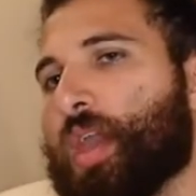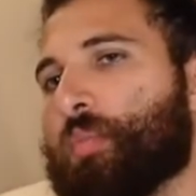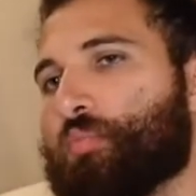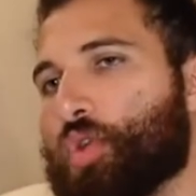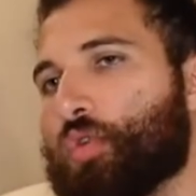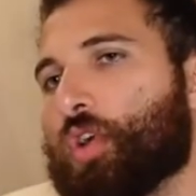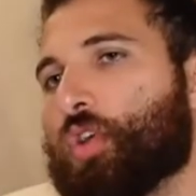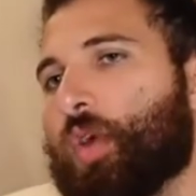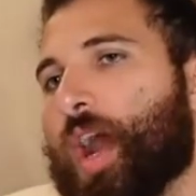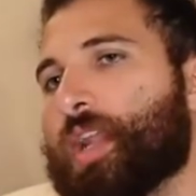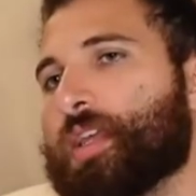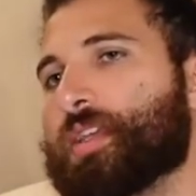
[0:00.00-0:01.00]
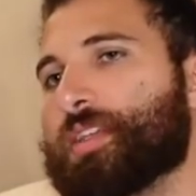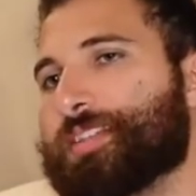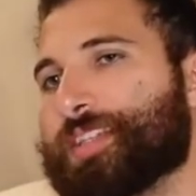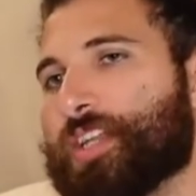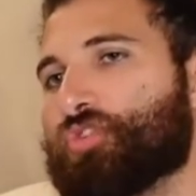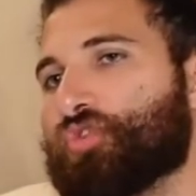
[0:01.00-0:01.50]
Bureaucratic
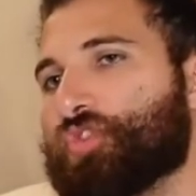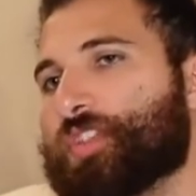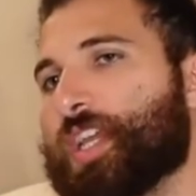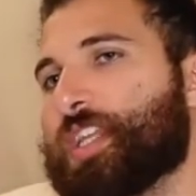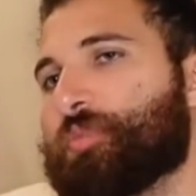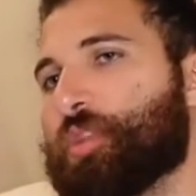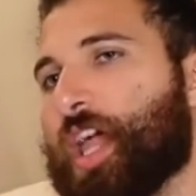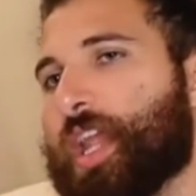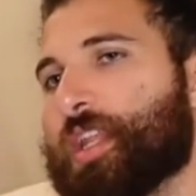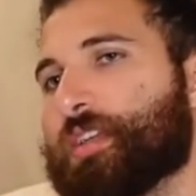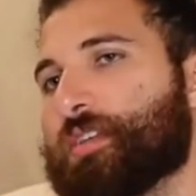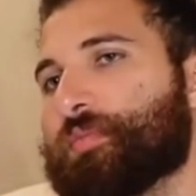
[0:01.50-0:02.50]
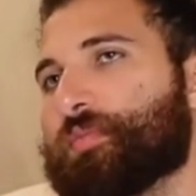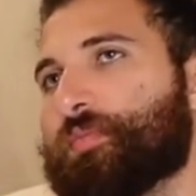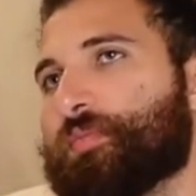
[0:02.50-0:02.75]
central state planning